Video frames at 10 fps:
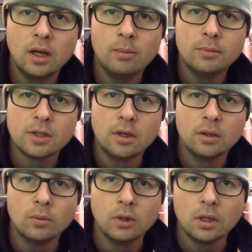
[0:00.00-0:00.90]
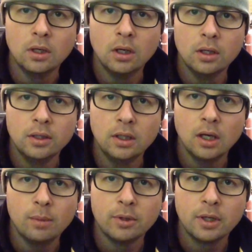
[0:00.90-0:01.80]
I'm starting to work on the
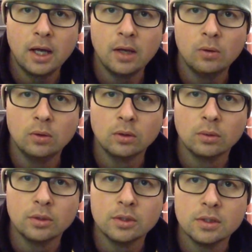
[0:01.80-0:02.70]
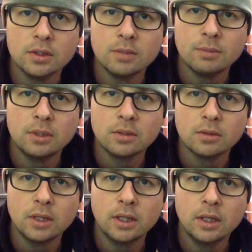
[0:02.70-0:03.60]
upper die holder, which is this piece right